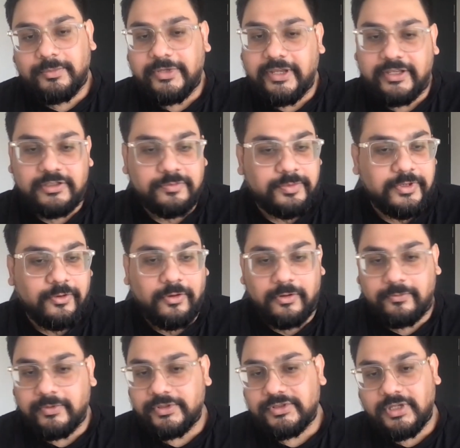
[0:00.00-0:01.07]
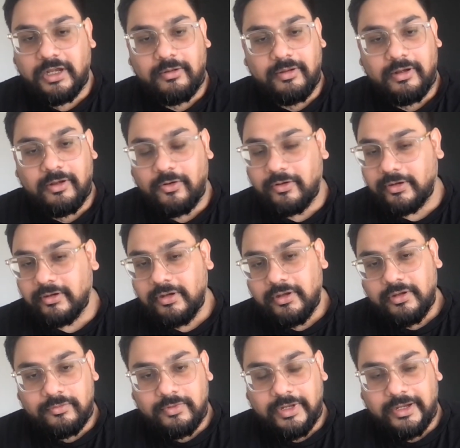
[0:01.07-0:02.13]
PHP or with Java or
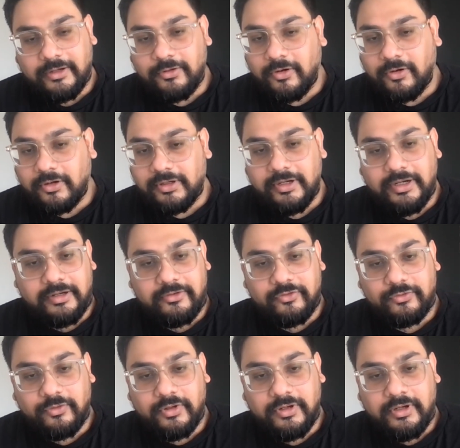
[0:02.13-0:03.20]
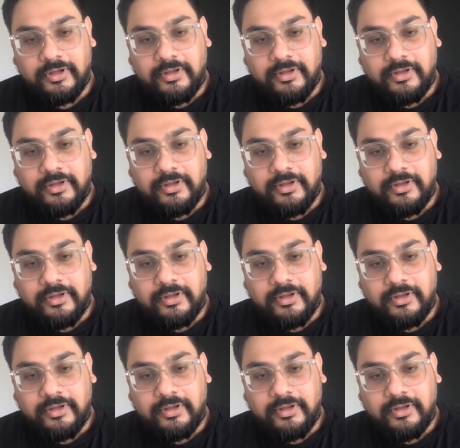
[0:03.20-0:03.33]
like .NET and so on.